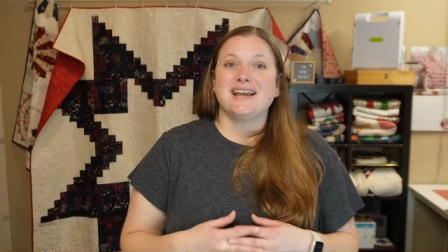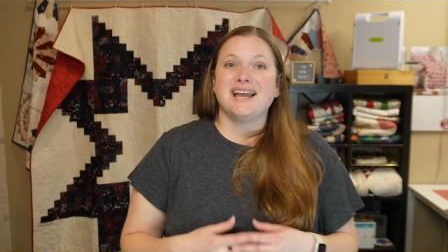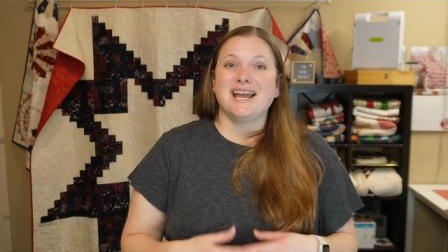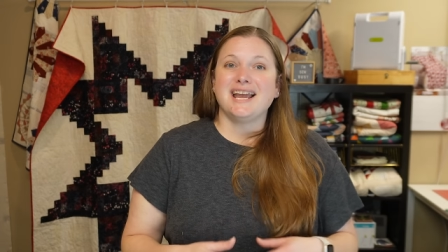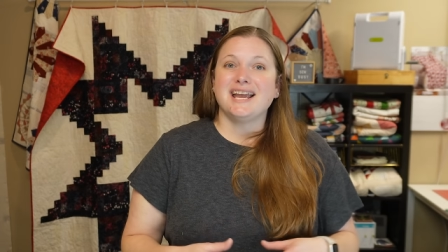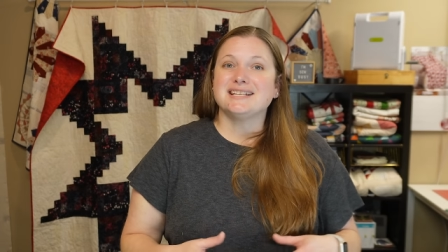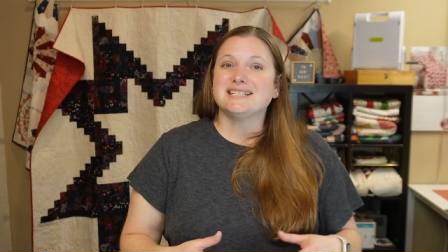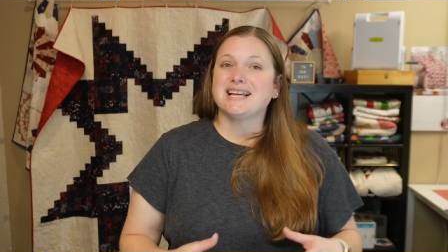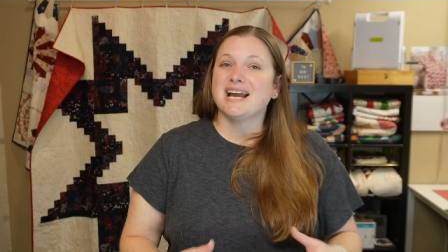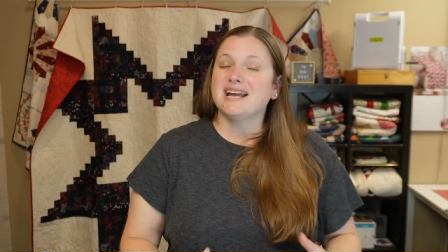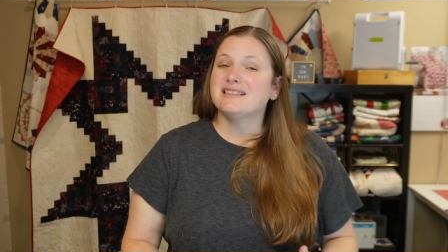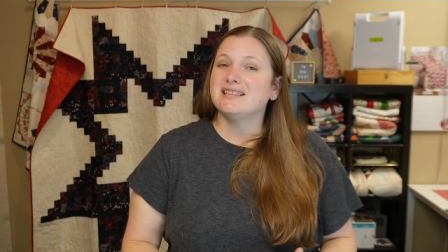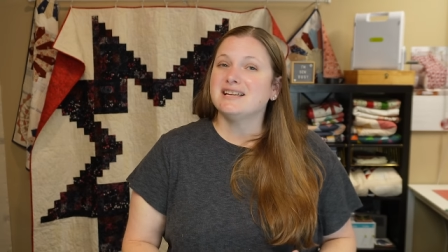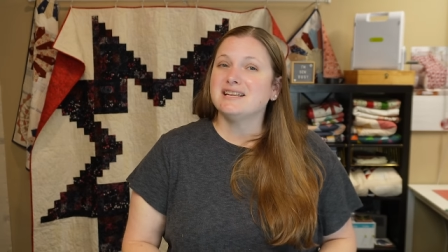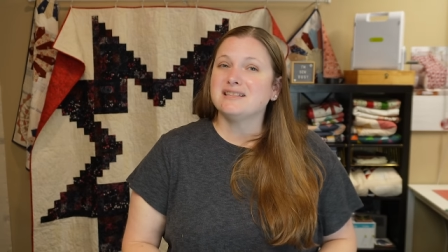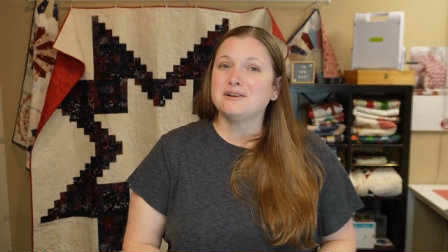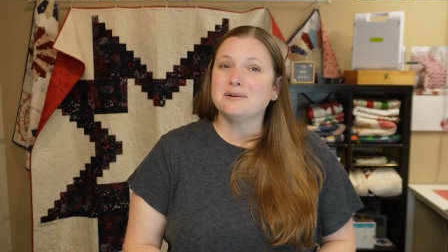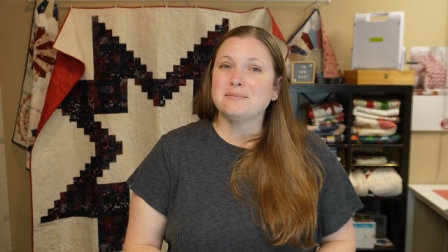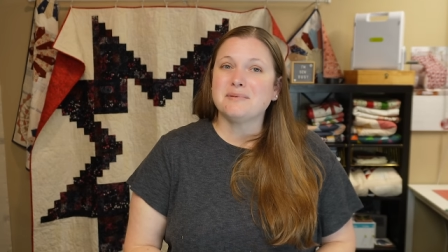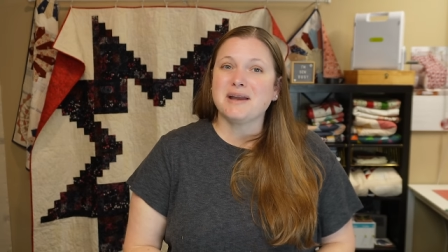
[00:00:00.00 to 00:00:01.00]
And I
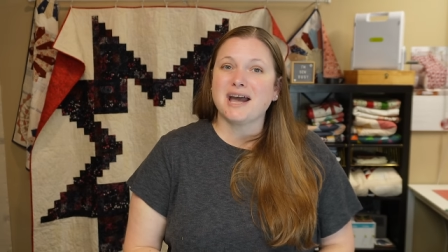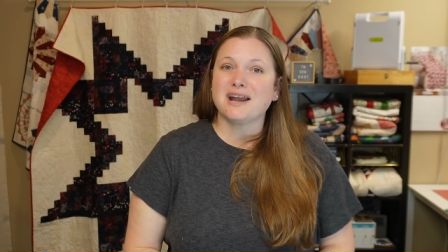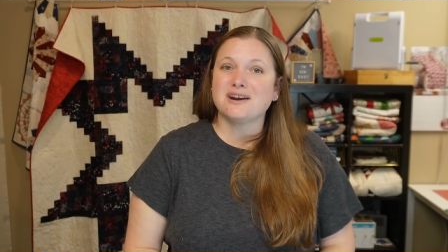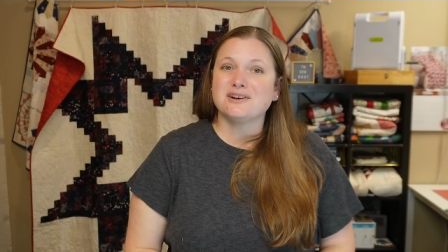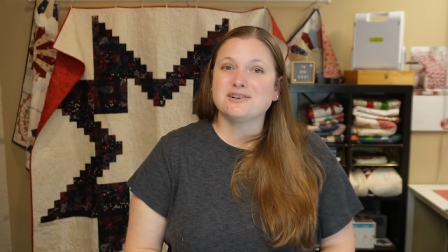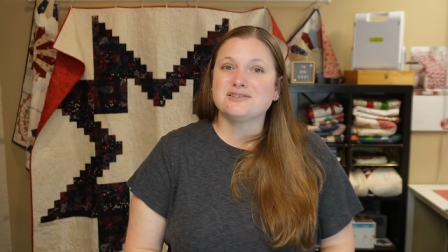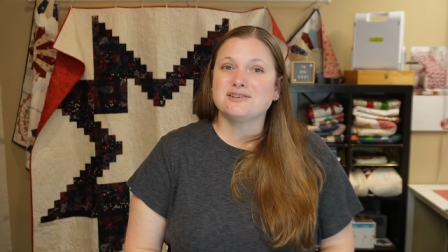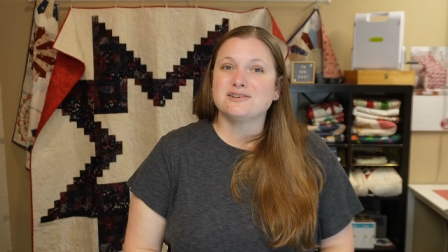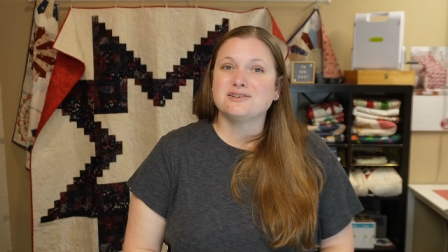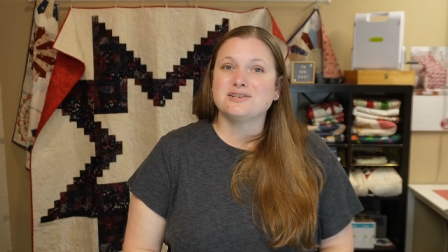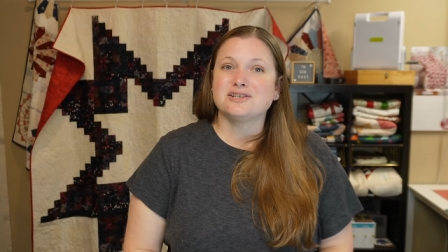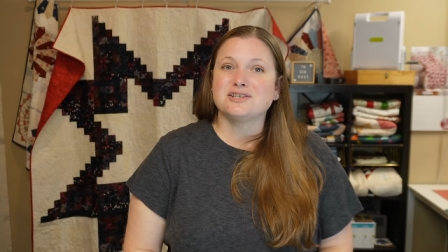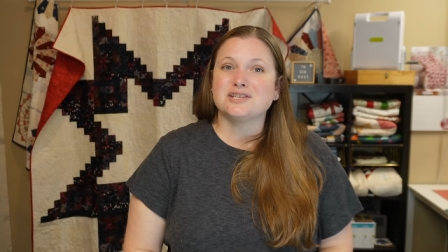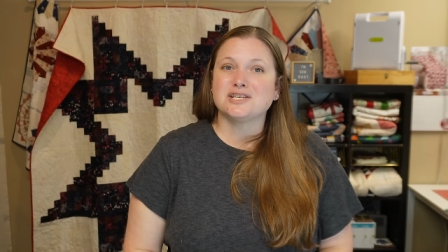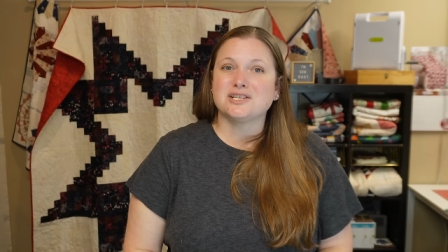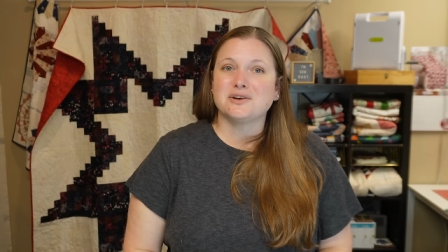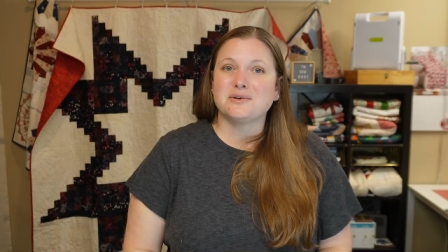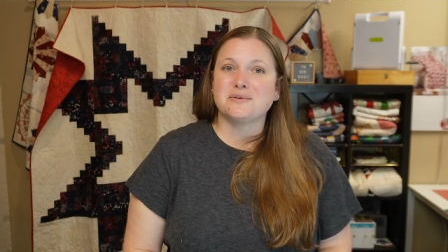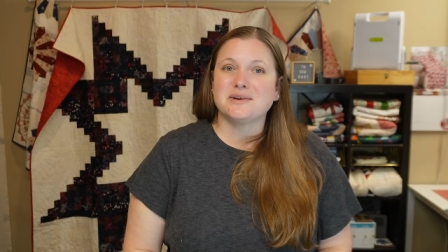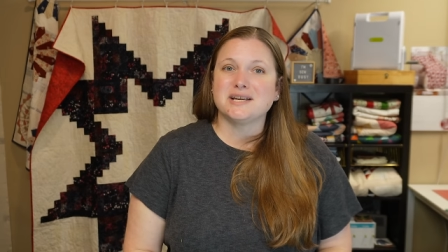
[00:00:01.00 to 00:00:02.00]
think their patterns are
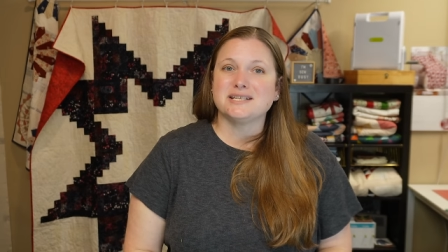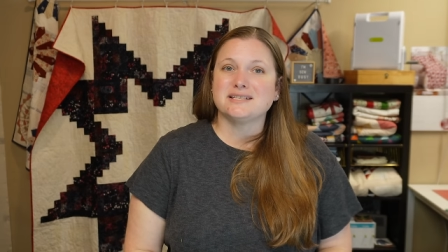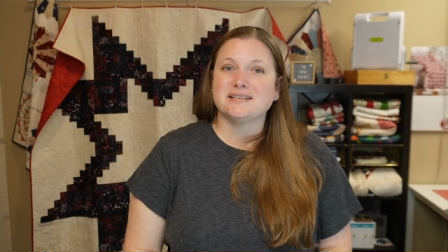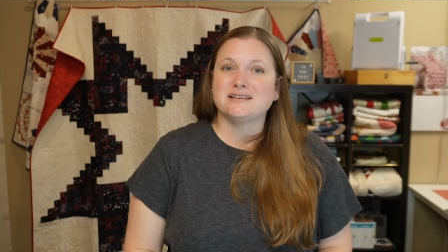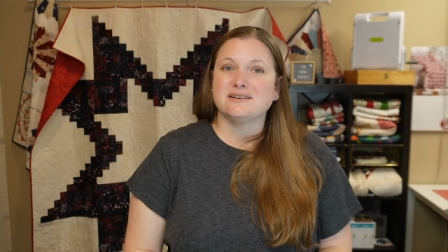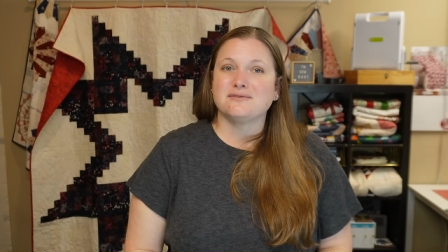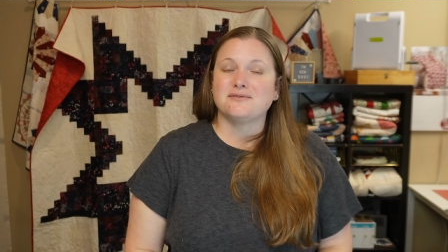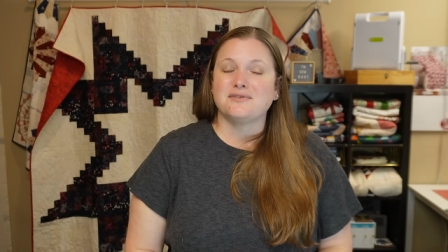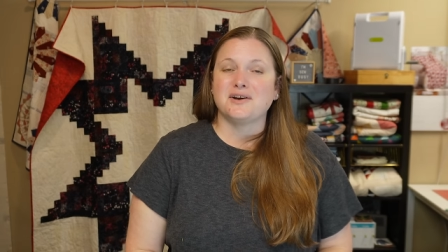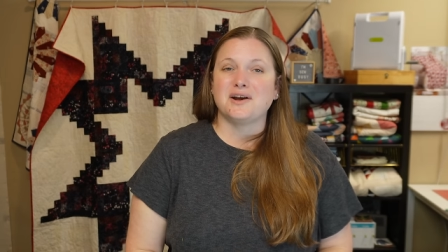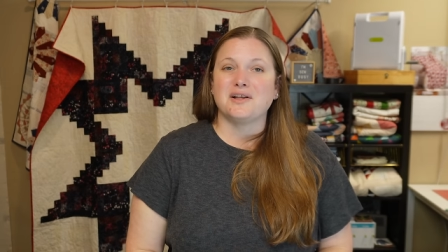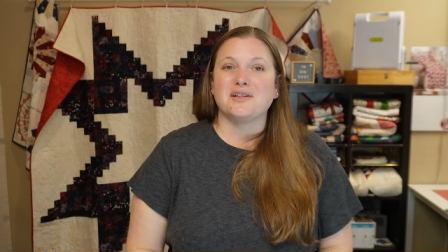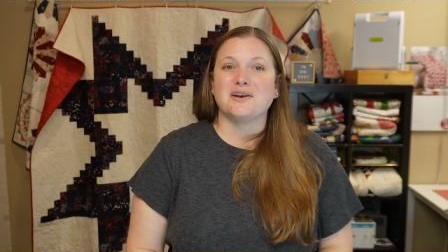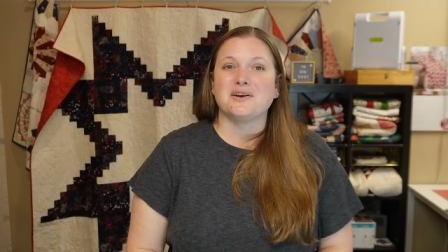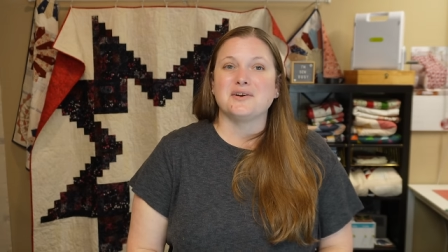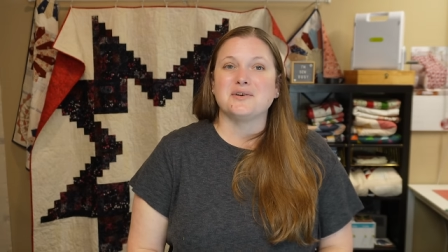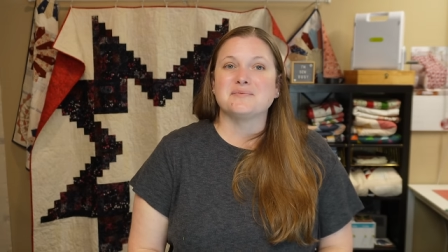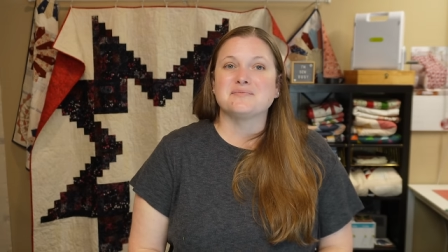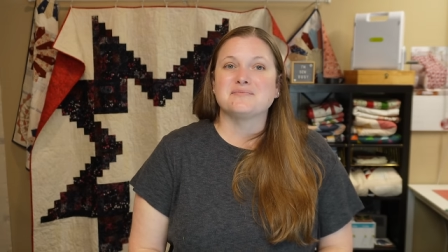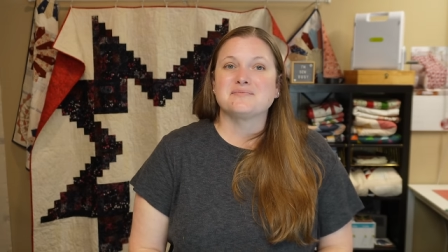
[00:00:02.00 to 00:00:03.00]
just so easy to
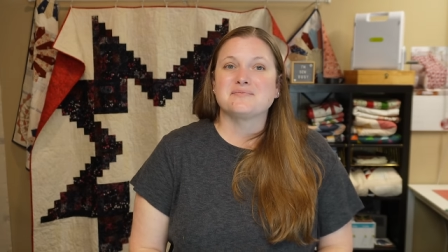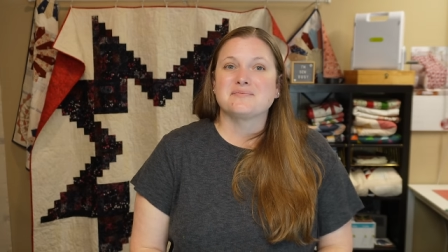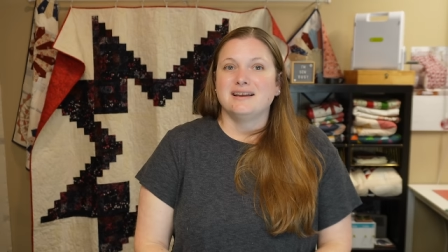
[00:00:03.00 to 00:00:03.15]
follow.